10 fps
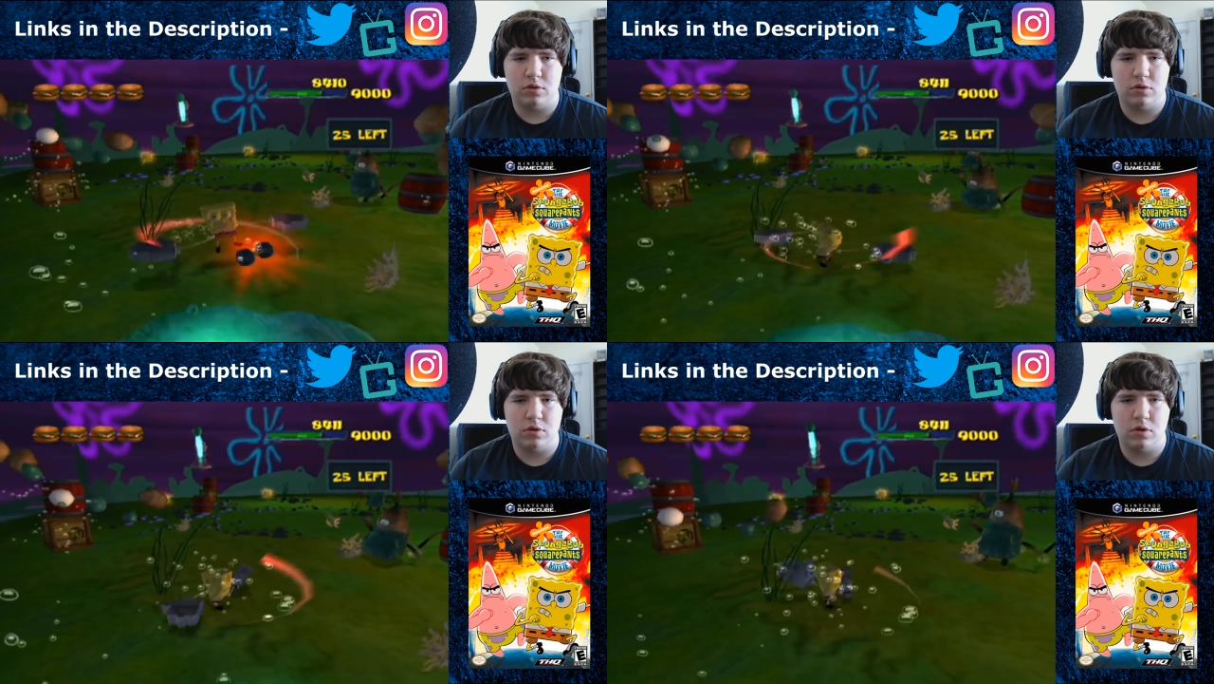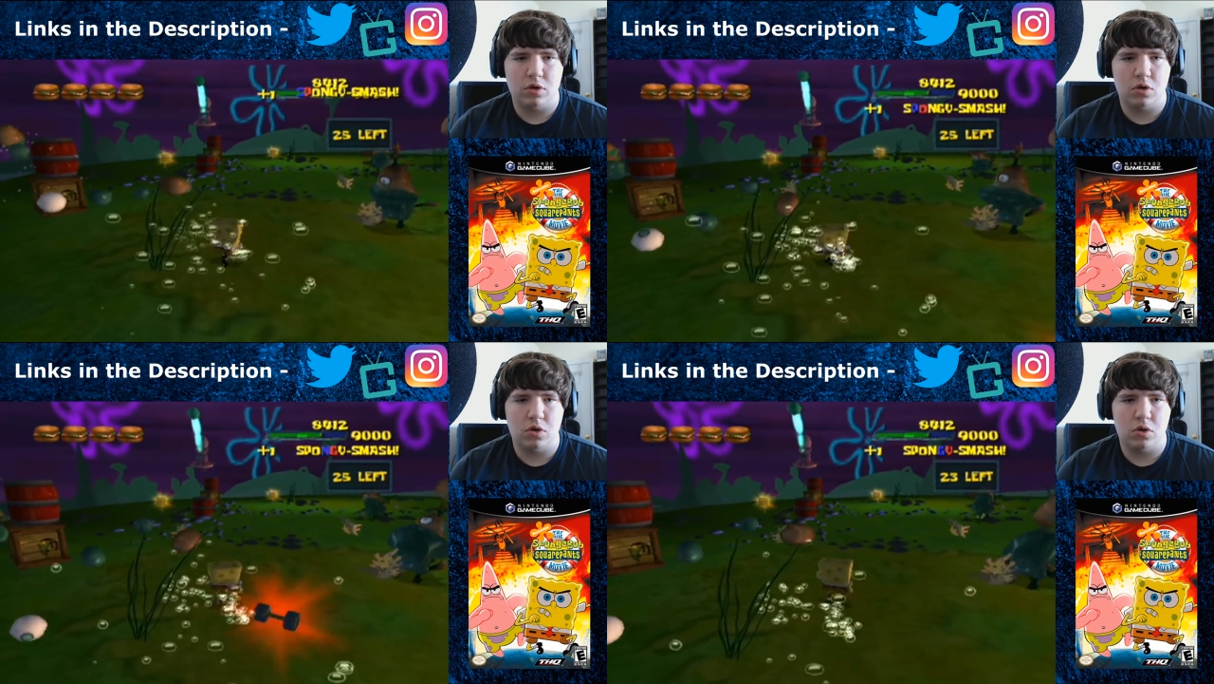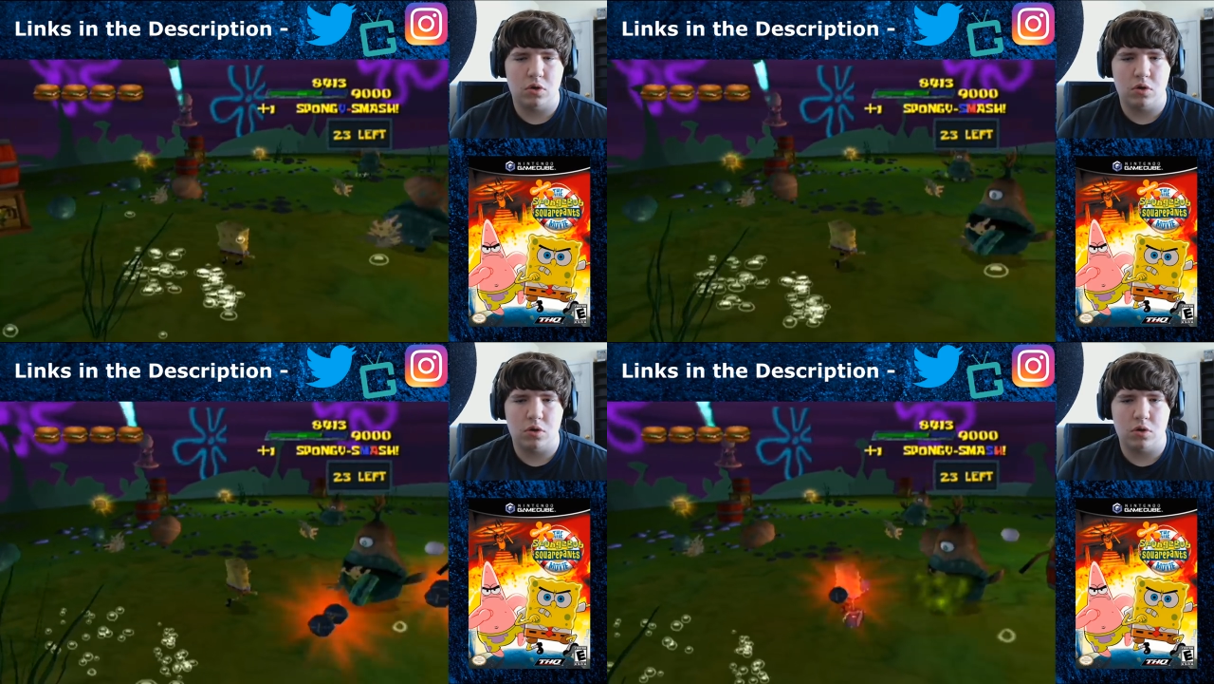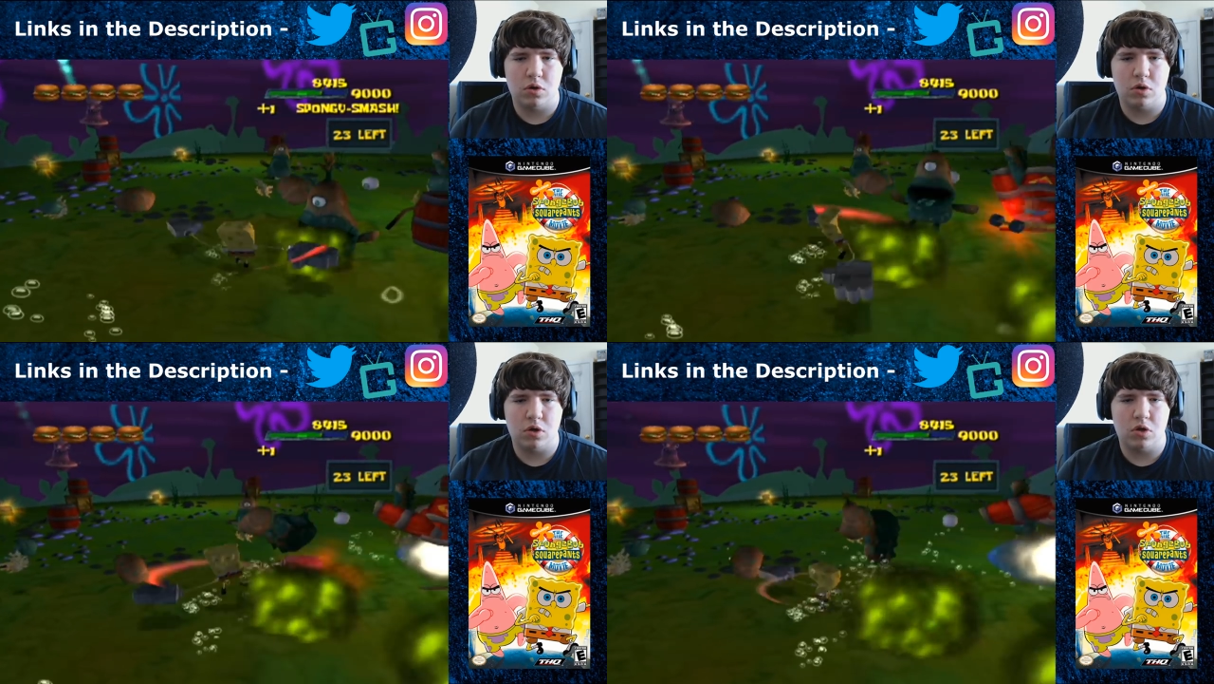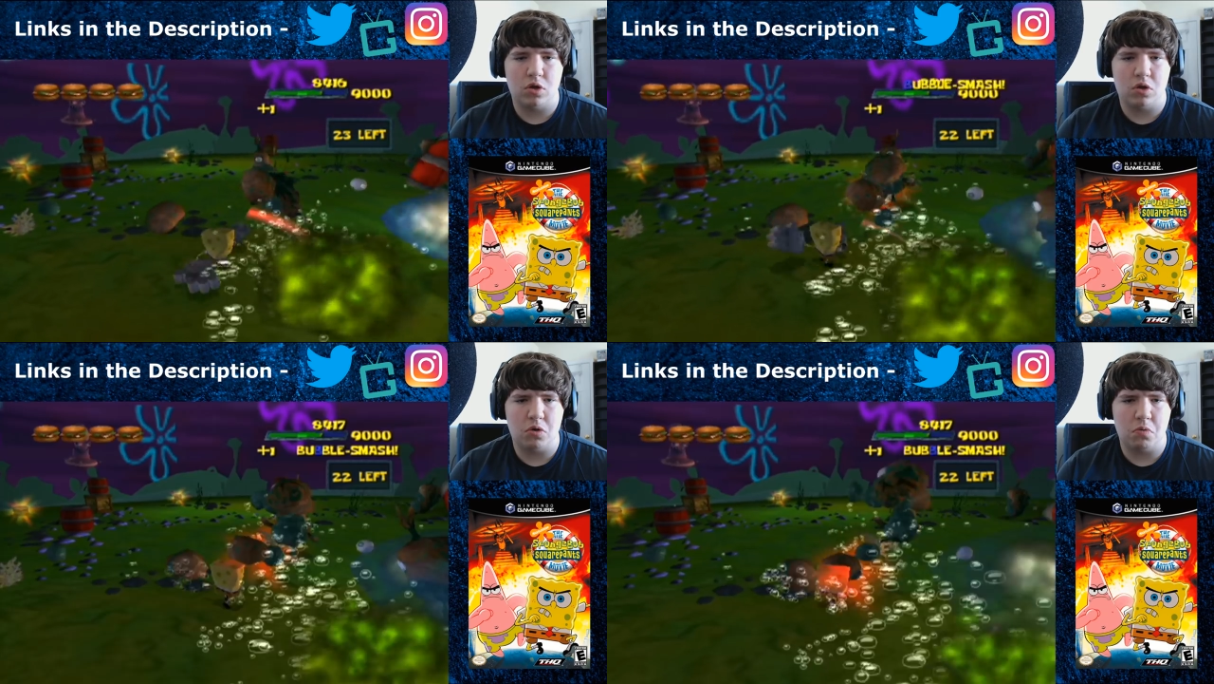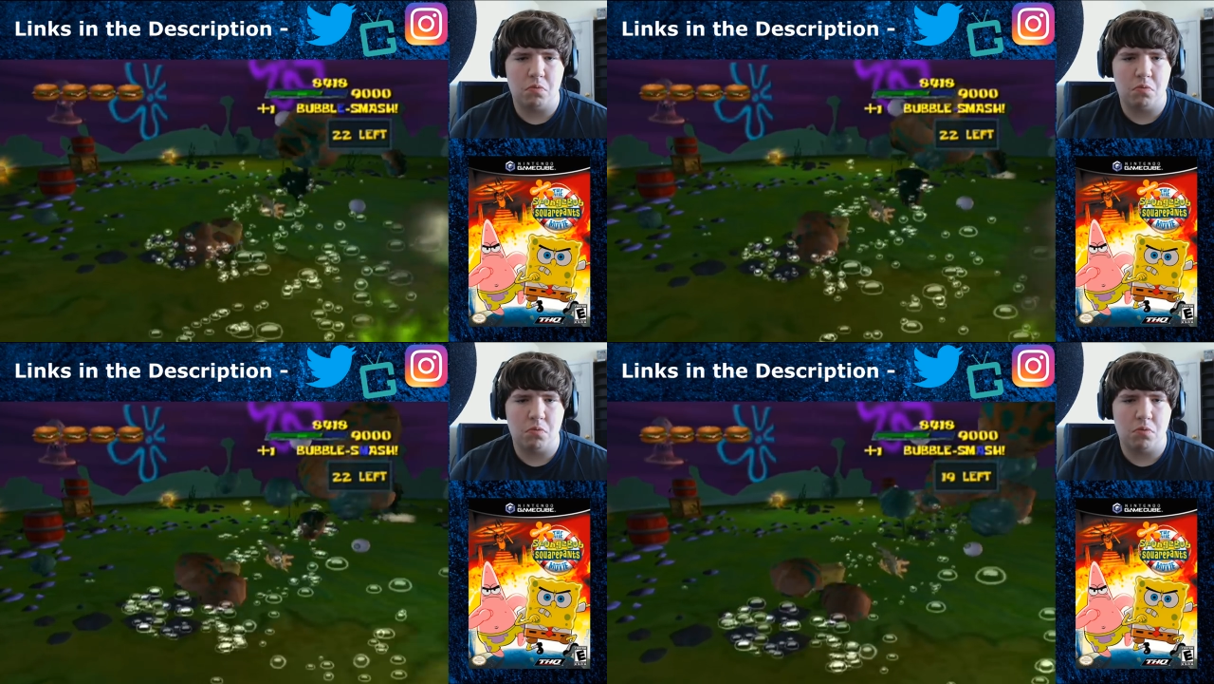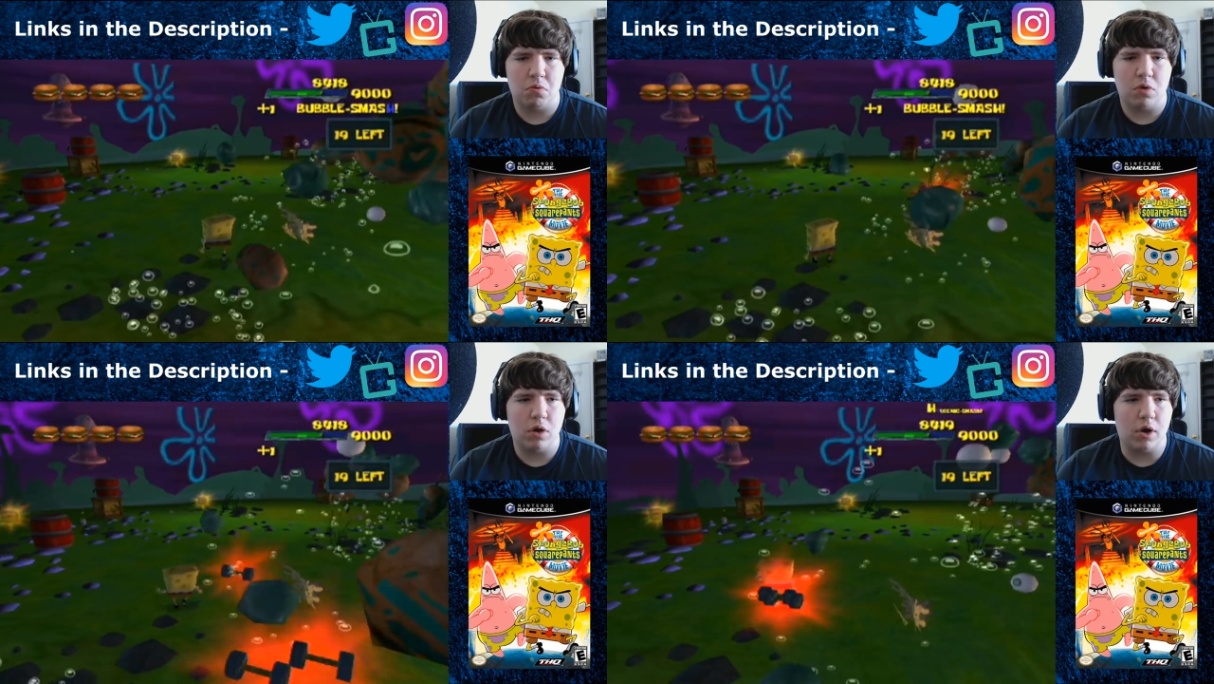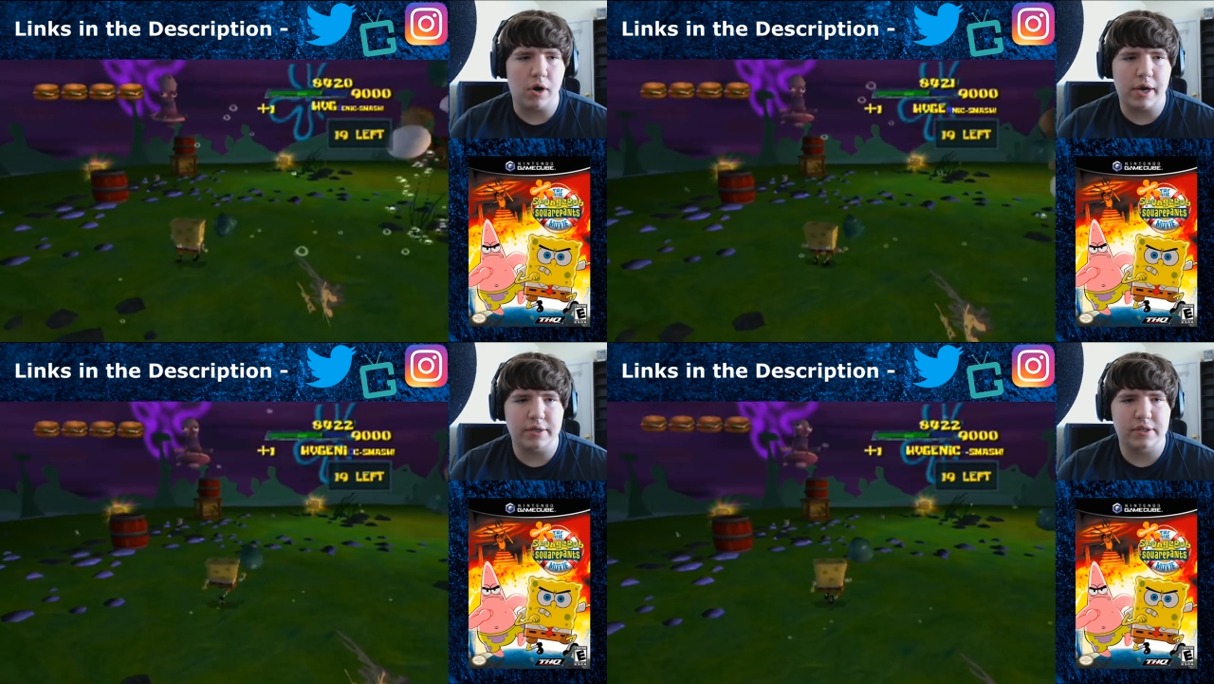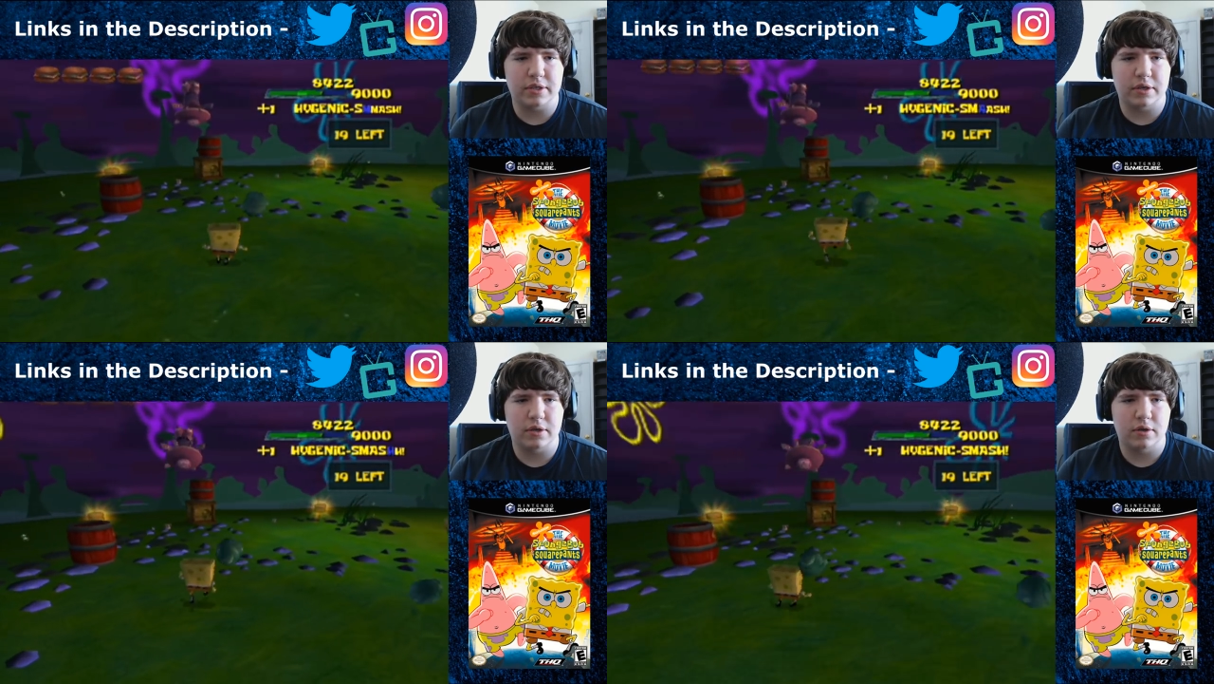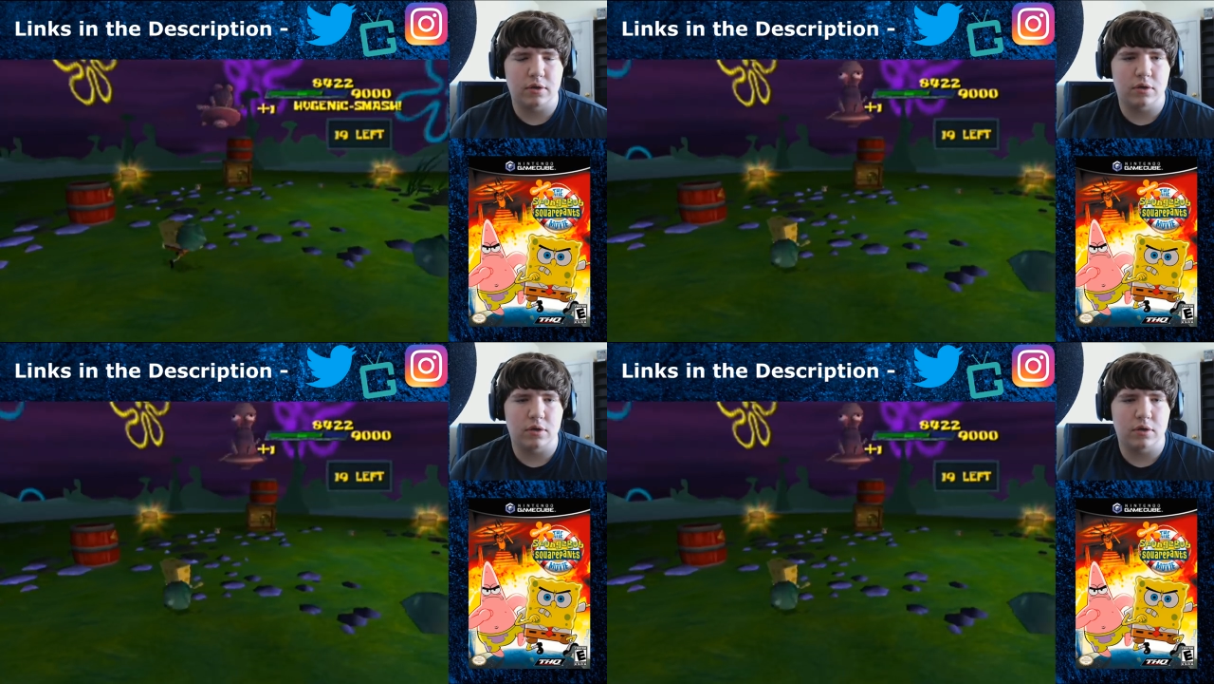Nothing is said.